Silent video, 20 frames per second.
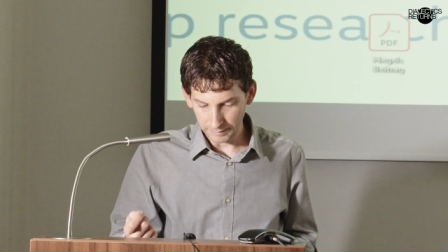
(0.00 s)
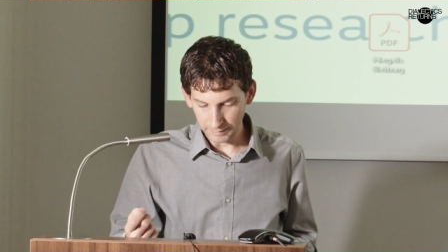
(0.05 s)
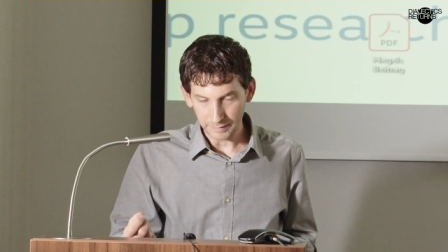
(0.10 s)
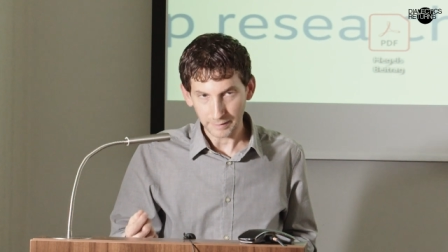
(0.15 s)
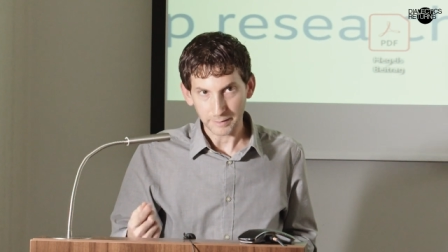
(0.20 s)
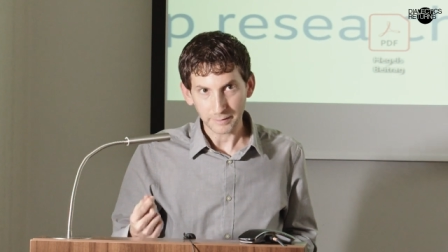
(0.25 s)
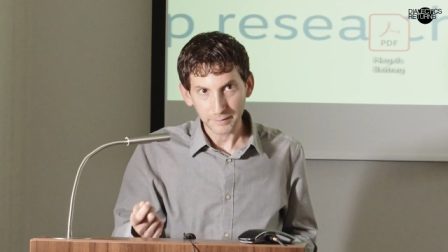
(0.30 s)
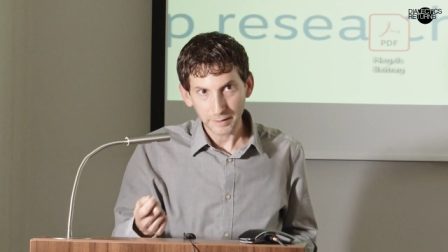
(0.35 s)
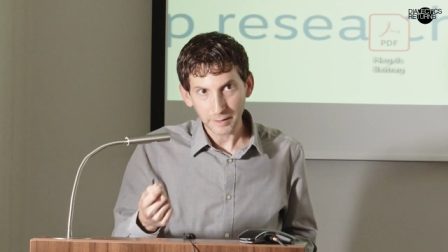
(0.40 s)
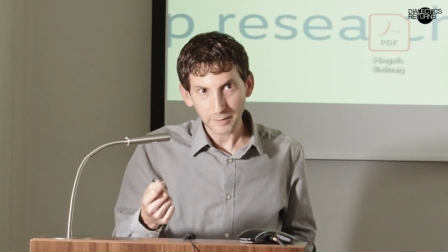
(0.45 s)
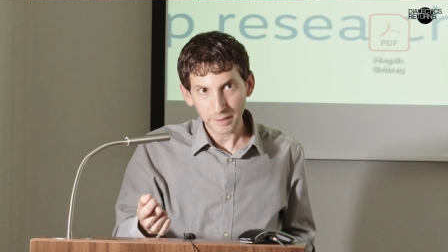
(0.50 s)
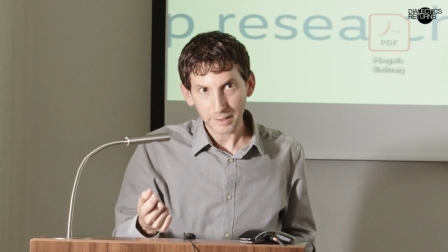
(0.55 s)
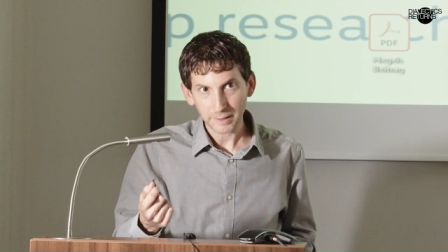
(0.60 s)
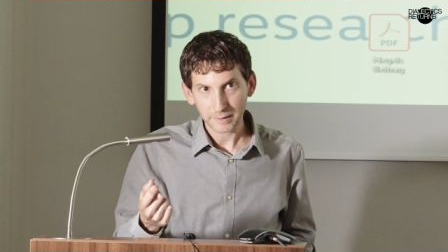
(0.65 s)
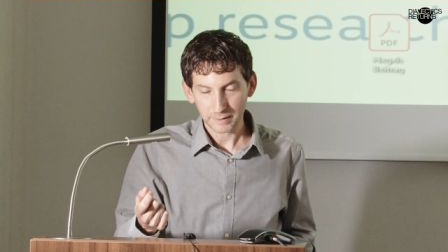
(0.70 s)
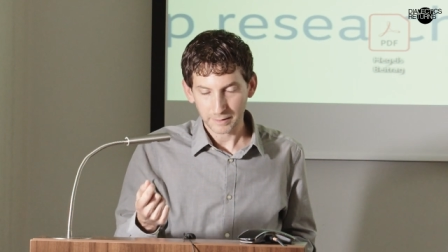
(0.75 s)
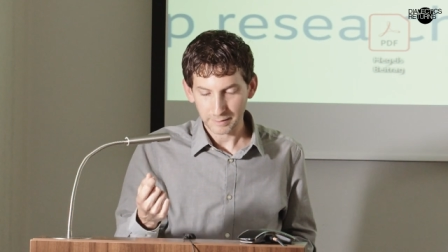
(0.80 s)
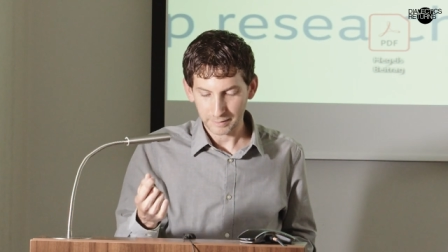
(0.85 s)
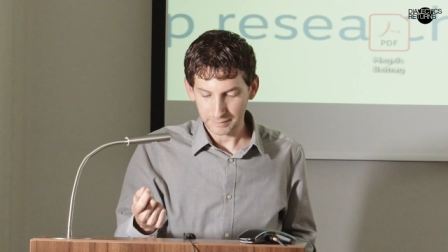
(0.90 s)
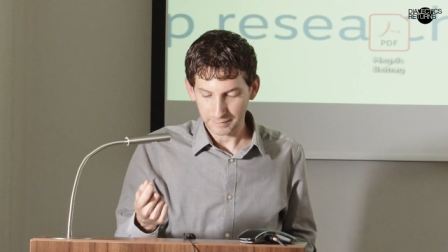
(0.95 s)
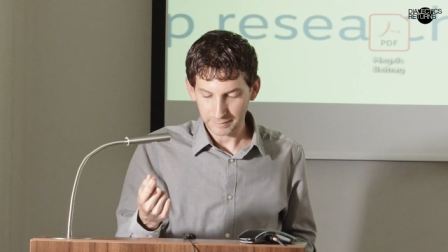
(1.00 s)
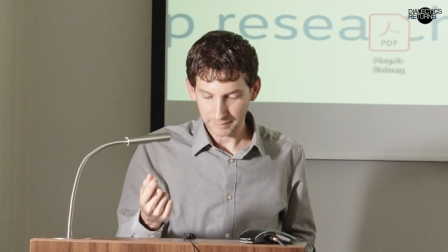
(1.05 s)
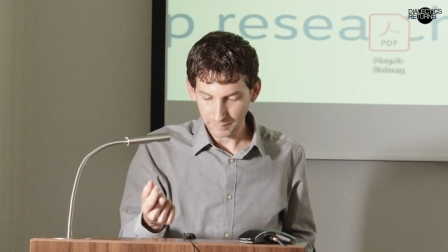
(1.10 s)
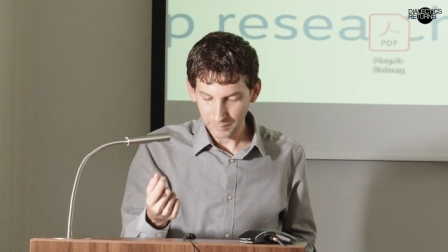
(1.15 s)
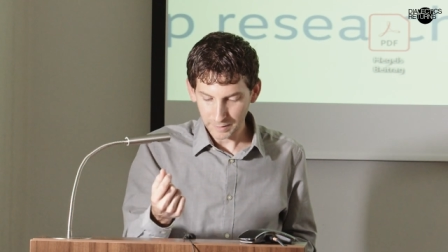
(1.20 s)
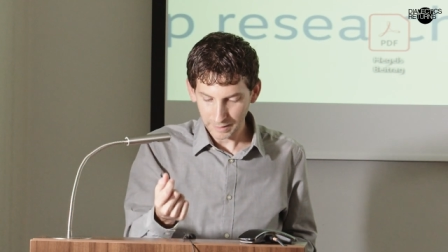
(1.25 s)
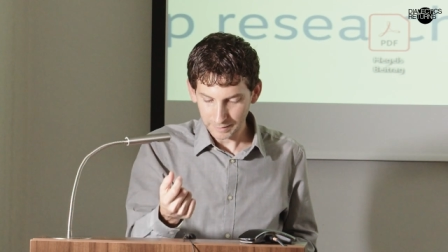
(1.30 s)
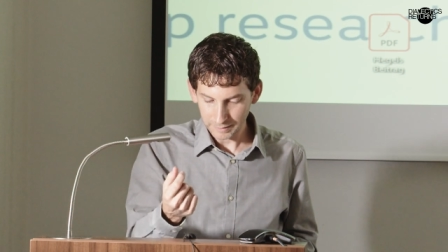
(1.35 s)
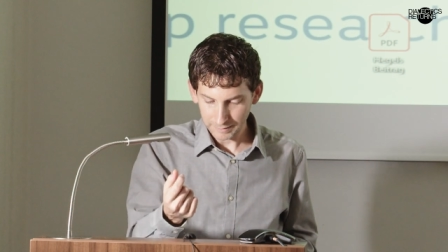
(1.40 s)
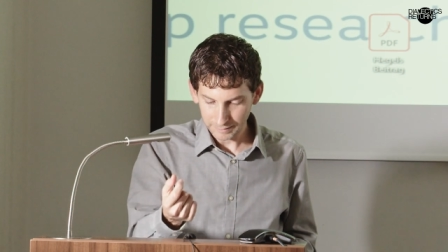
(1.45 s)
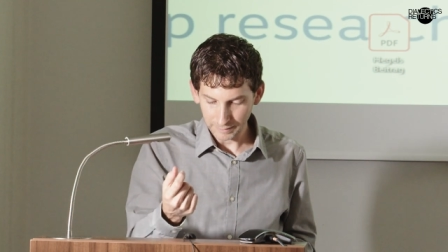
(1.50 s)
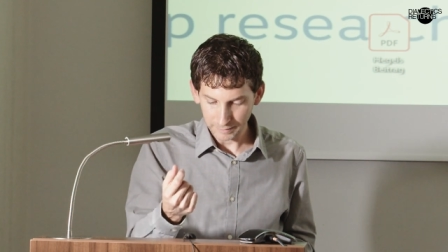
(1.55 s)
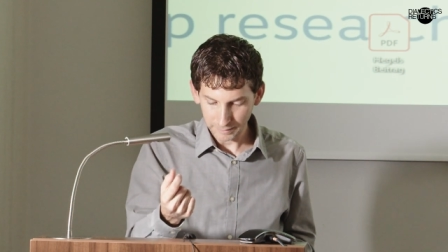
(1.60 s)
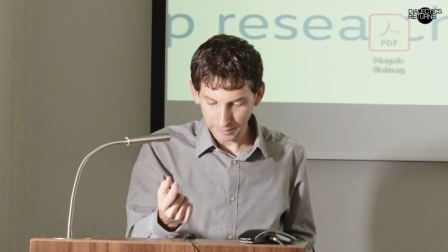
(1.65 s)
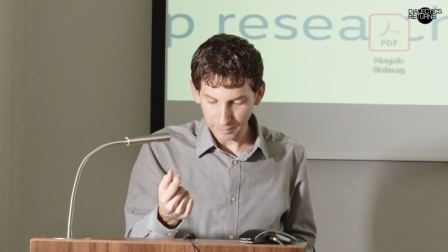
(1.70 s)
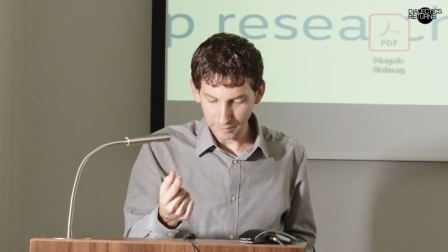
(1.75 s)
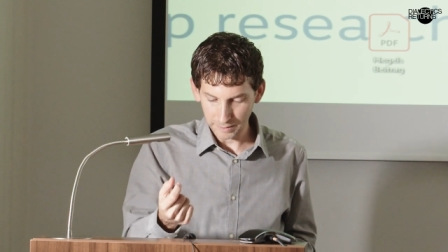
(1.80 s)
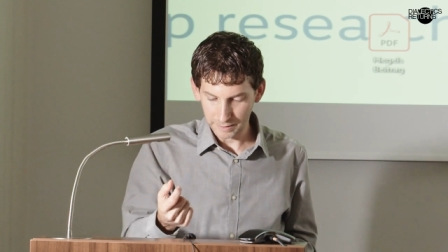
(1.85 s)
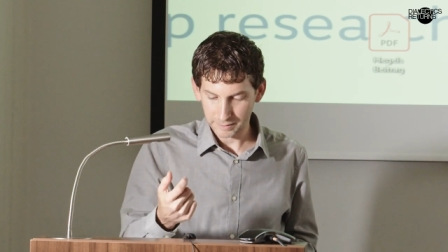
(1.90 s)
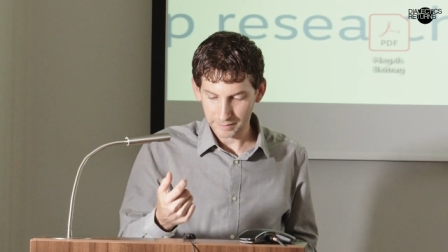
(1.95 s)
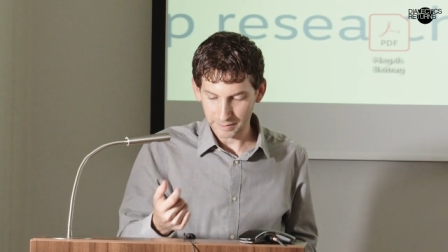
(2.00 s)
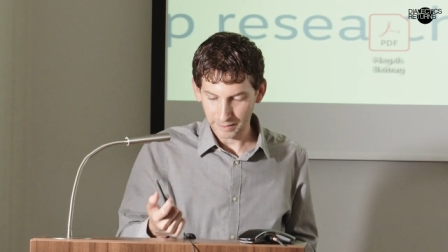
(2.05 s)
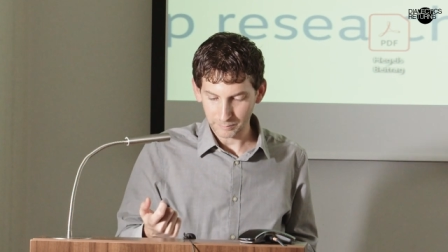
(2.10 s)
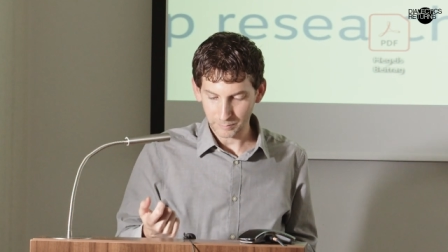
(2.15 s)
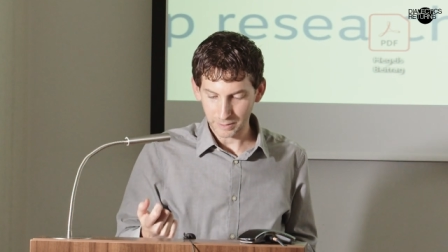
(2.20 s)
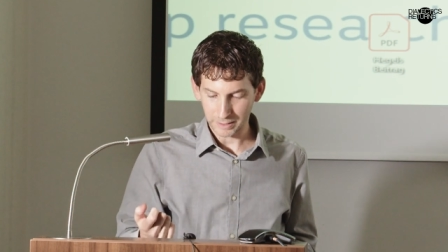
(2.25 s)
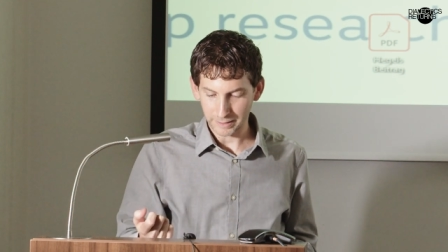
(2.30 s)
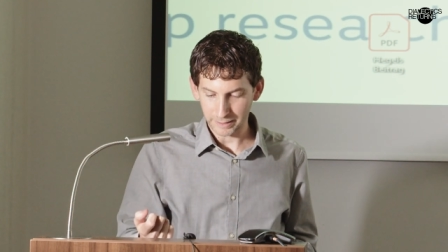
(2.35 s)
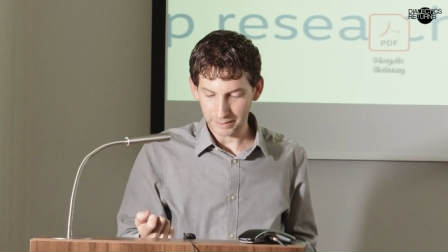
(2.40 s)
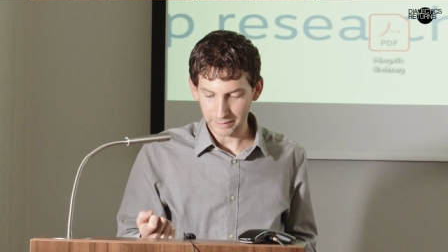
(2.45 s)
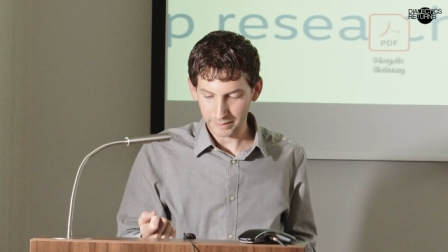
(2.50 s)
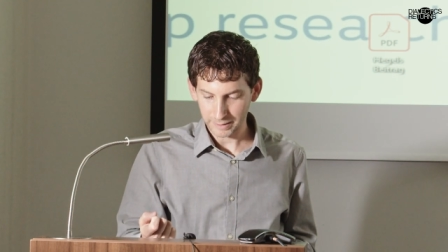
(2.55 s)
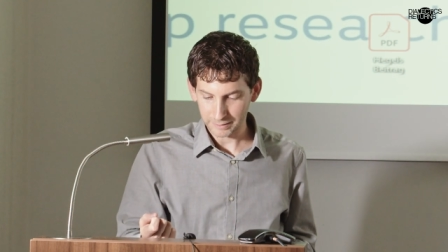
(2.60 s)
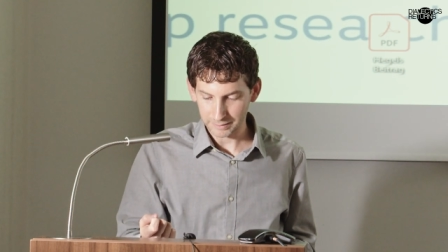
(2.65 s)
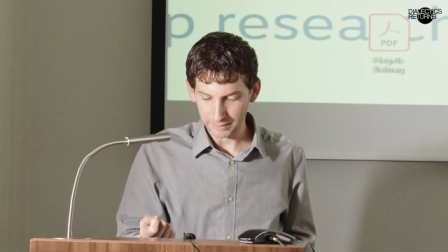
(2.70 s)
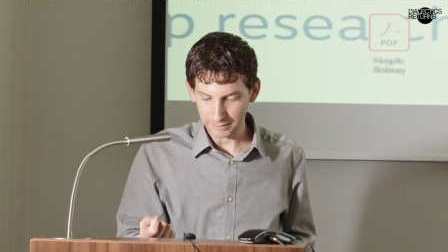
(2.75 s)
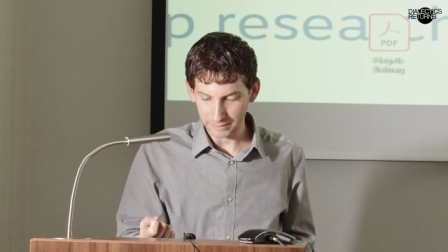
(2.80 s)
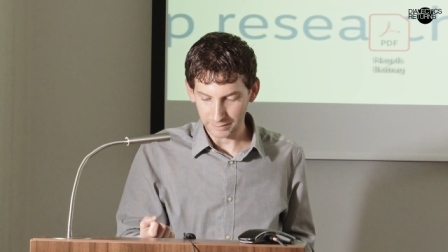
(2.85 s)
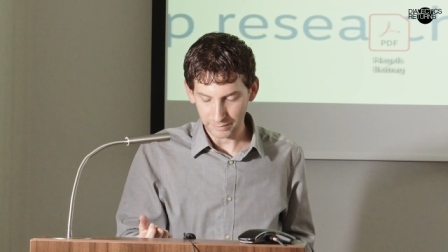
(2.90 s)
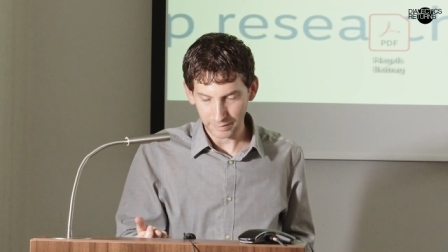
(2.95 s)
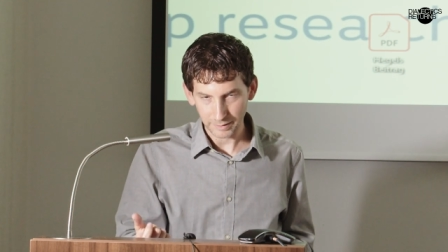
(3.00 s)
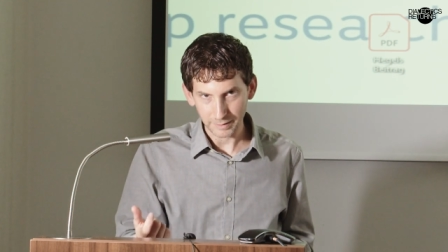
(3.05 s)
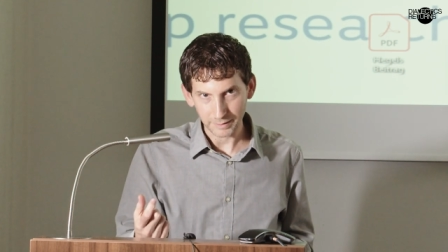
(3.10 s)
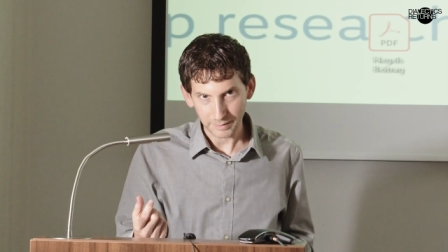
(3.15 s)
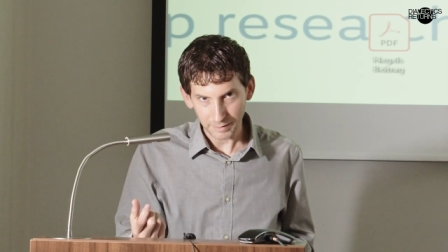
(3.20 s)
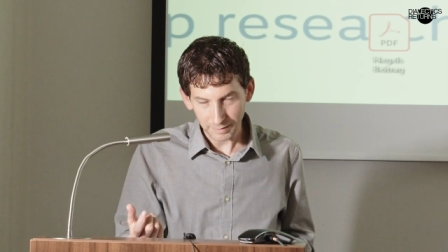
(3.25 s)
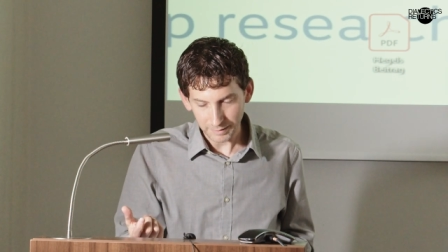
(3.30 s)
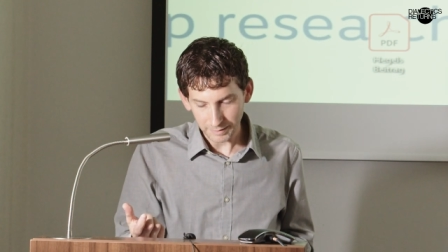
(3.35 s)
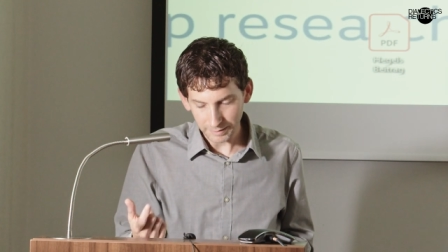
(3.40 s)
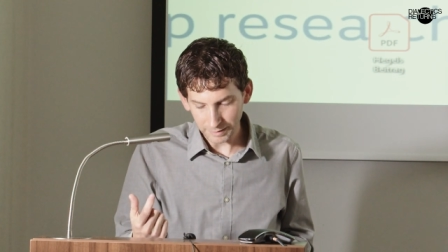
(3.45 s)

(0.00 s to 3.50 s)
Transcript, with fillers: that a lyric, something that's a lyric, can be dialectical, it,